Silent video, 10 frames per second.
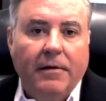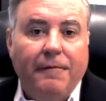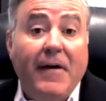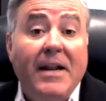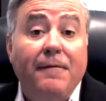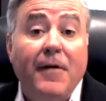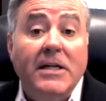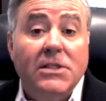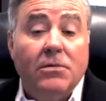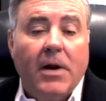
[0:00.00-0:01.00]
The Fed
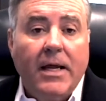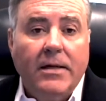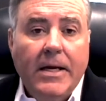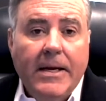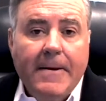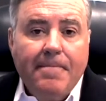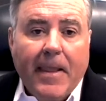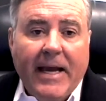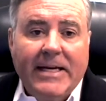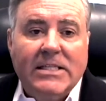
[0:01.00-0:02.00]
funds rate
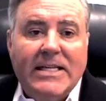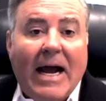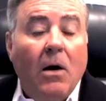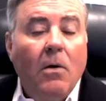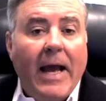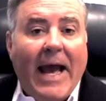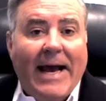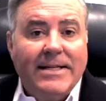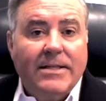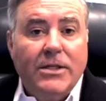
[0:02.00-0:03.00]
is now
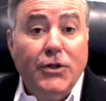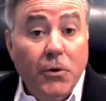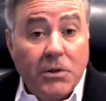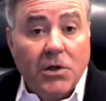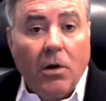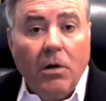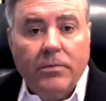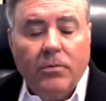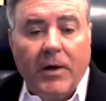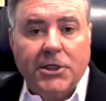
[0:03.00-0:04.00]
at neutral,
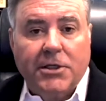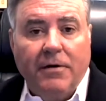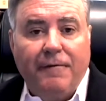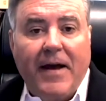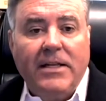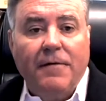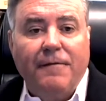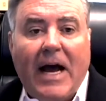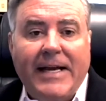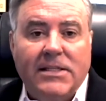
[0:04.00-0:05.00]
which the Fed
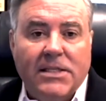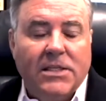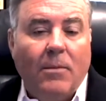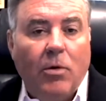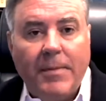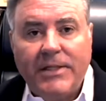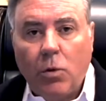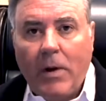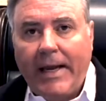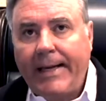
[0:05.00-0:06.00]
defines as somewhere
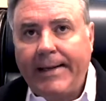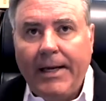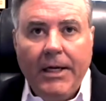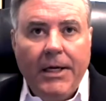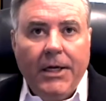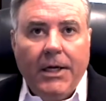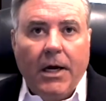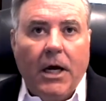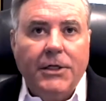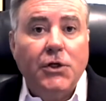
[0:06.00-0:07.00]
between
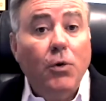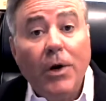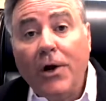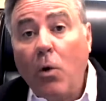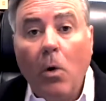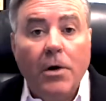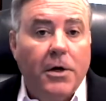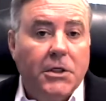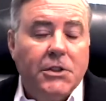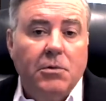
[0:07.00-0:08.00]

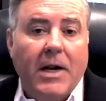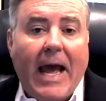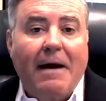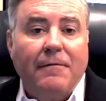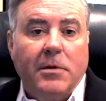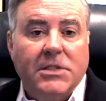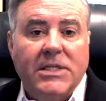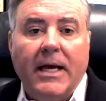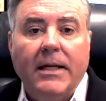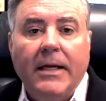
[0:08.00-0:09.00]
2.25% and 2.5%.